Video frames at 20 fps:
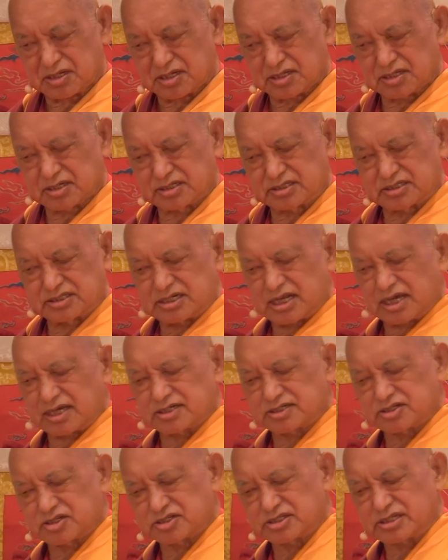and
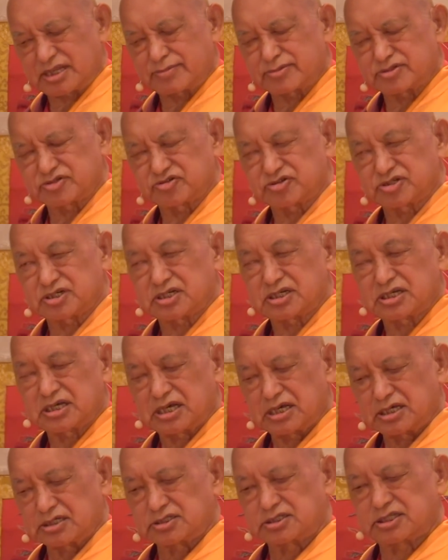taken to the cemetery,
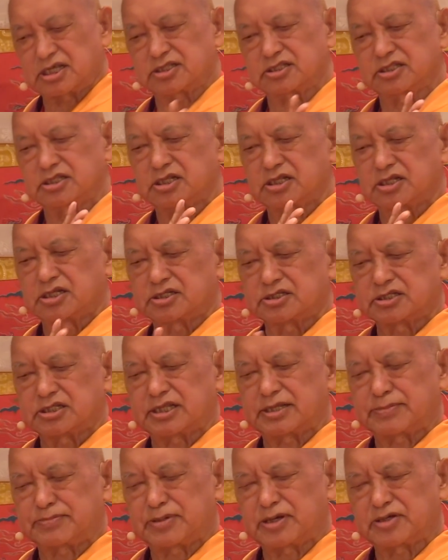then
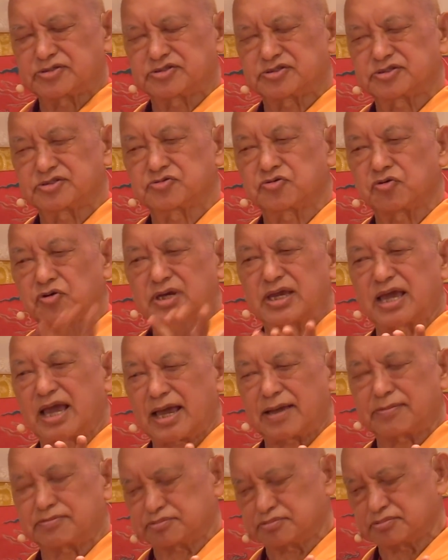the person is woken
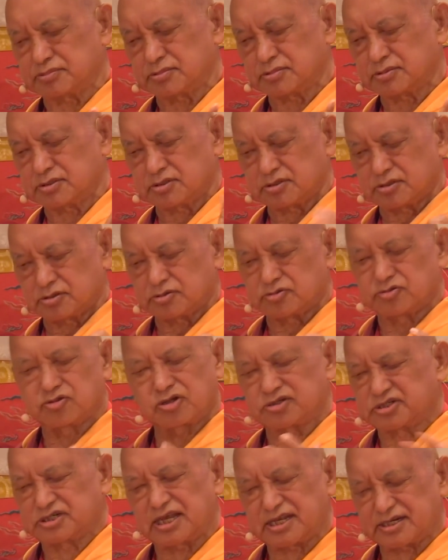up,
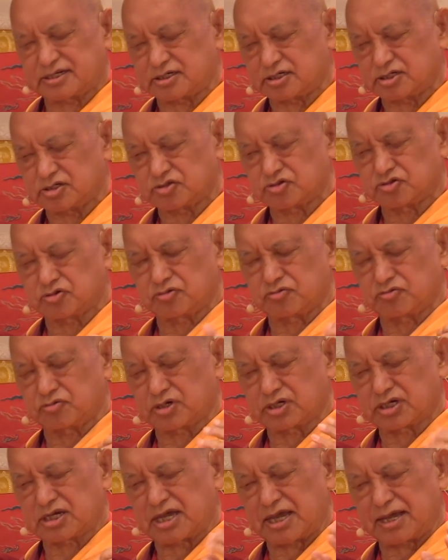not dead. So
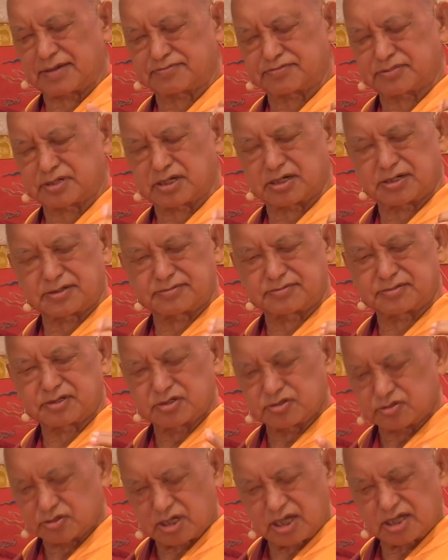woken up,
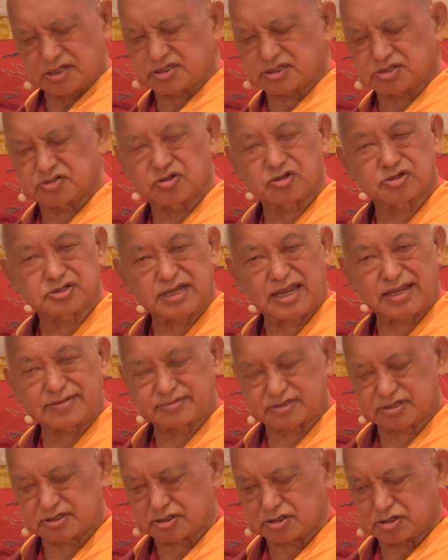conscious not
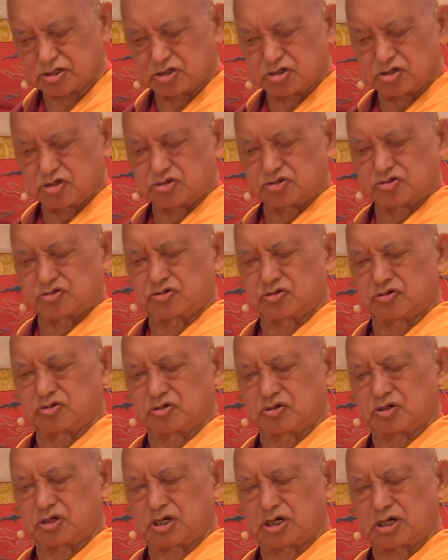left.
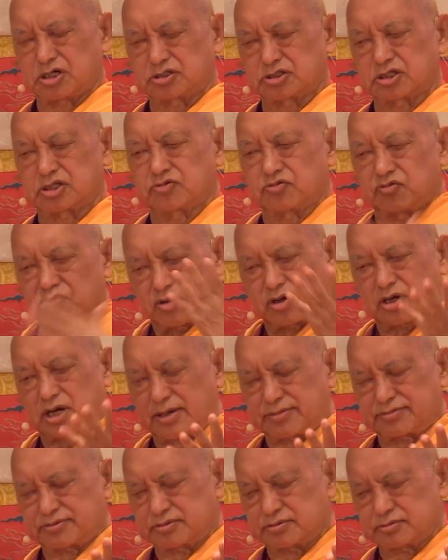So then they woke
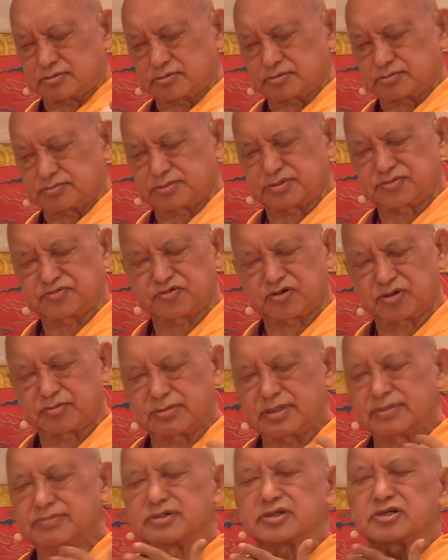up before
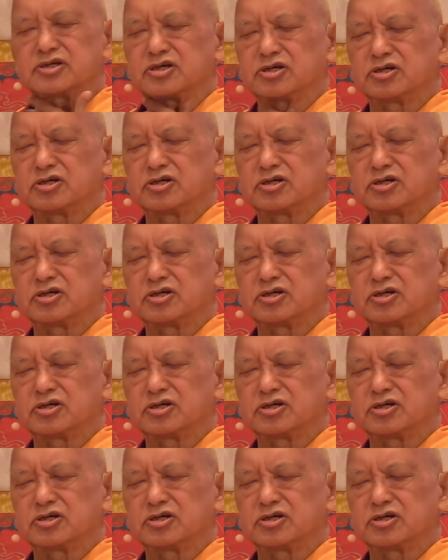maybe